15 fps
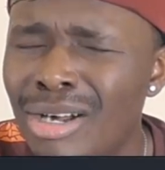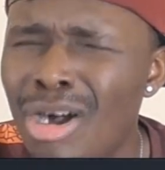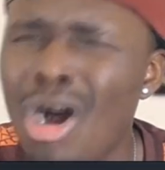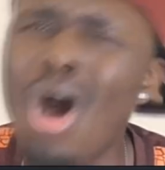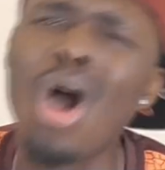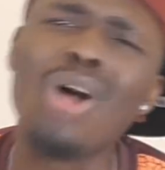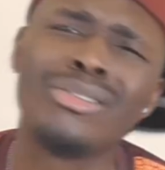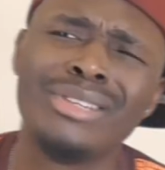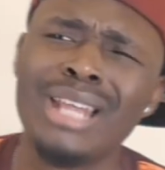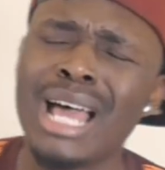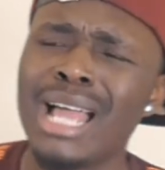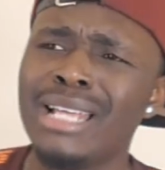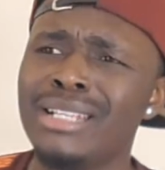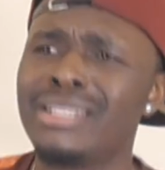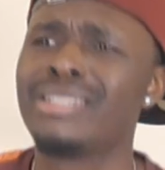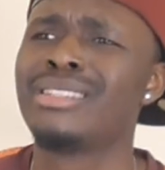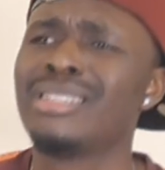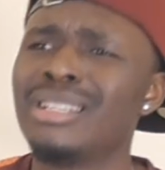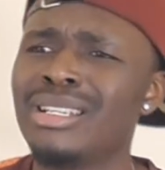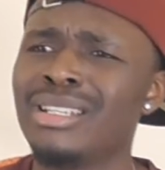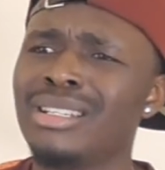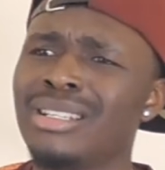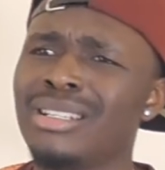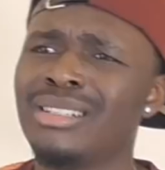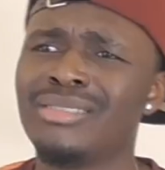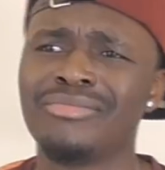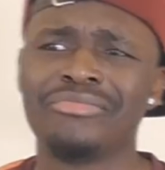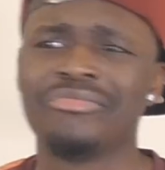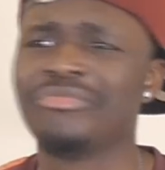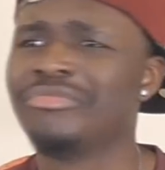Oh, nice.
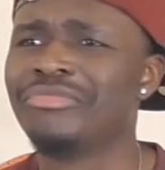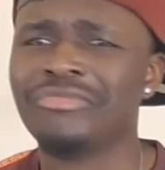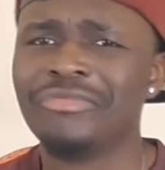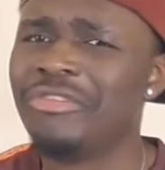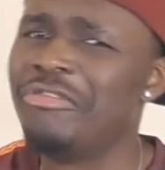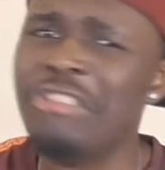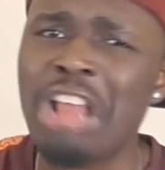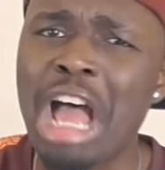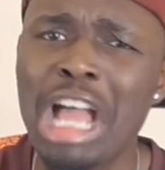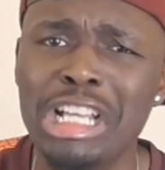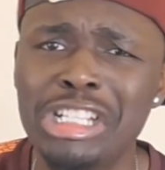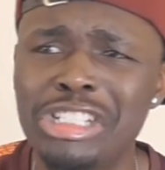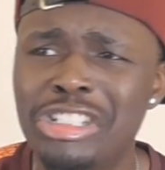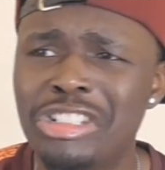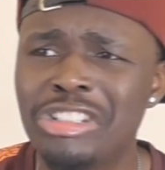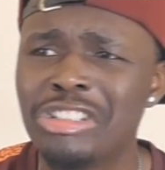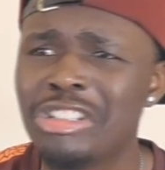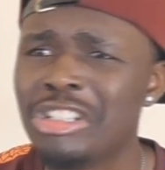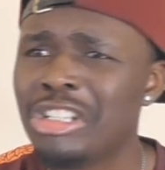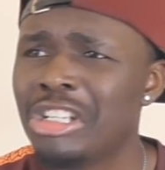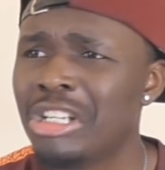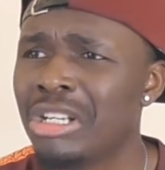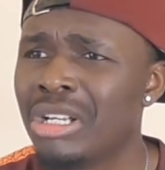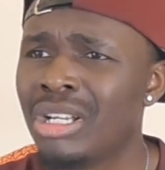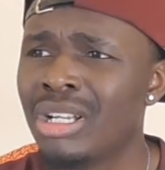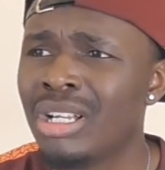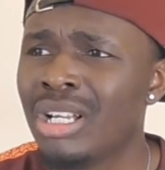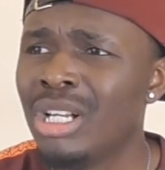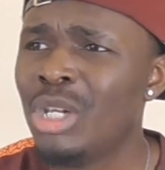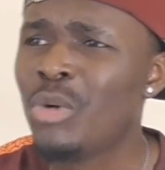Nice.
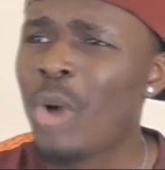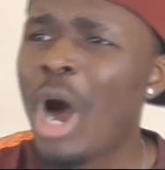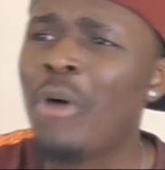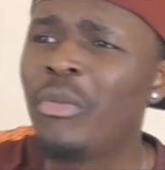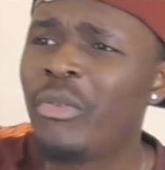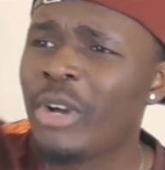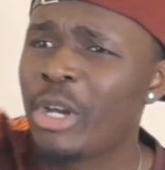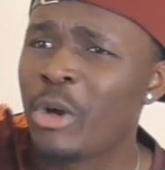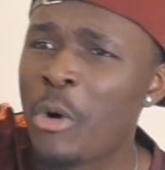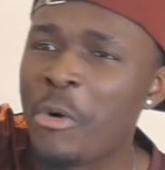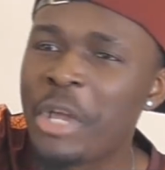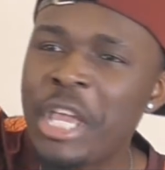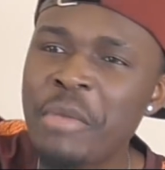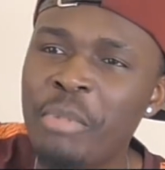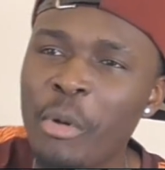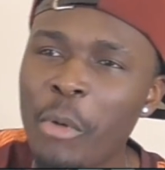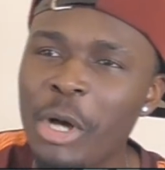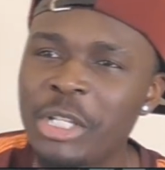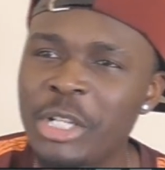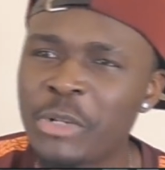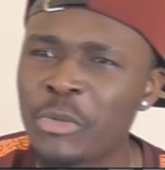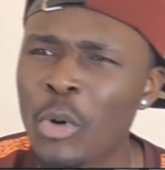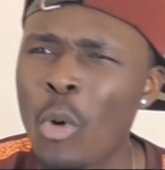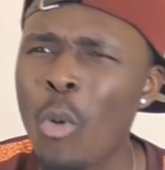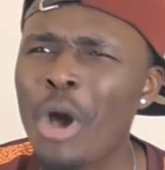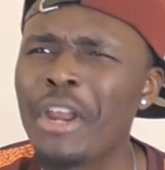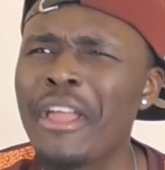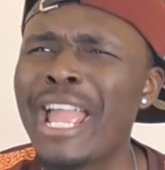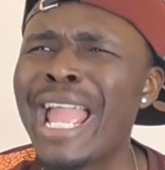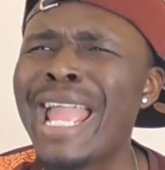Look how far the goalkeeper was as well.
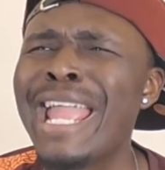What a